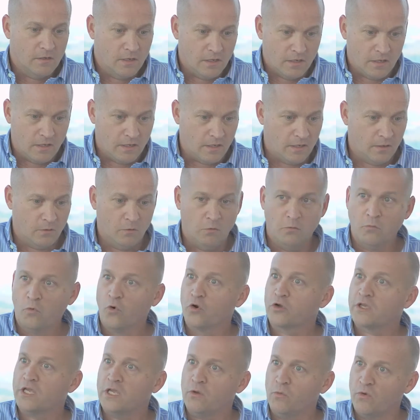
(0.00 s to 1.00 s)

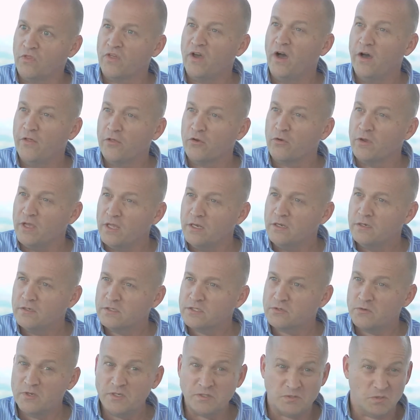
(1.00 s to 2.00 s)
working with other
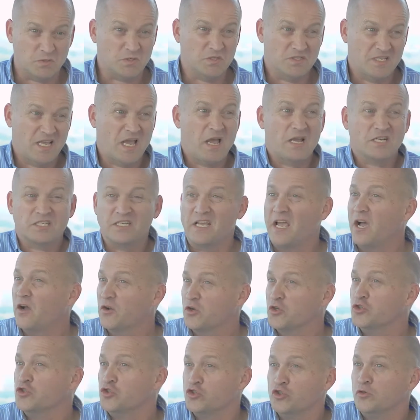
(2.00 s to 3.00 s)
industries, which is actually how
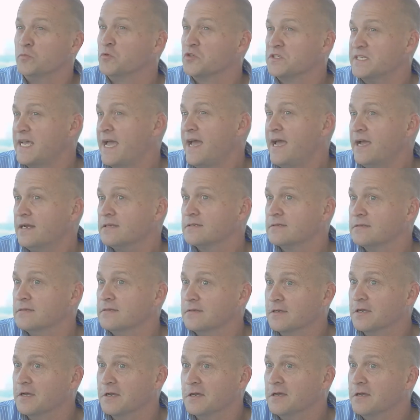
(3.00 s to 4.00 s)
consumers act,
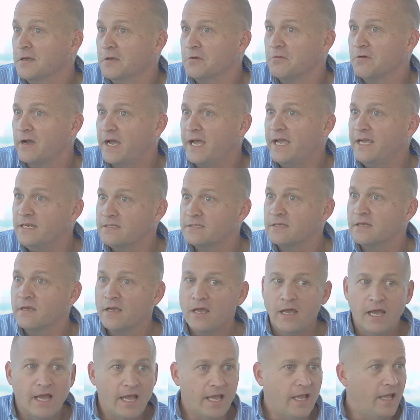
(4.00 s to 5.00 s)
right?
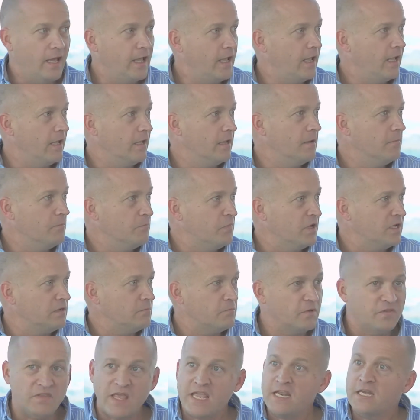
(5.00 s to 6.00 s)

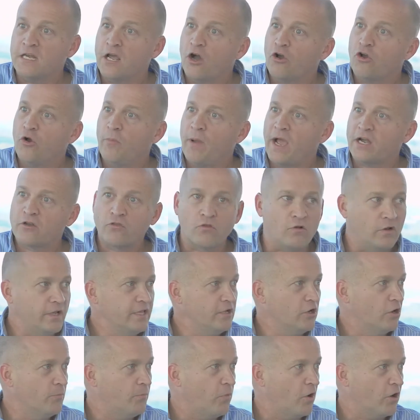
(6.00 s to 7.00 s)
but they can now go back to the legal